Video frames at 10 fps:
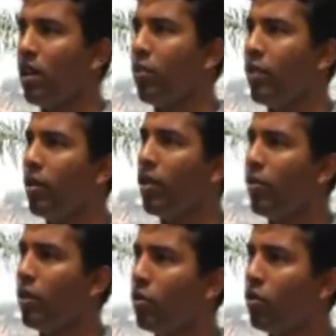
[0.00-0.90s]
have been
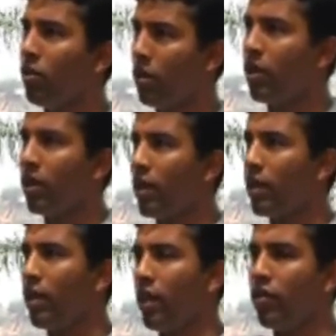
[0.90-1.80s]
able to get
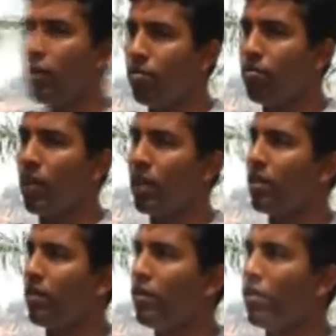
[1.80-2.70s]
a name for myself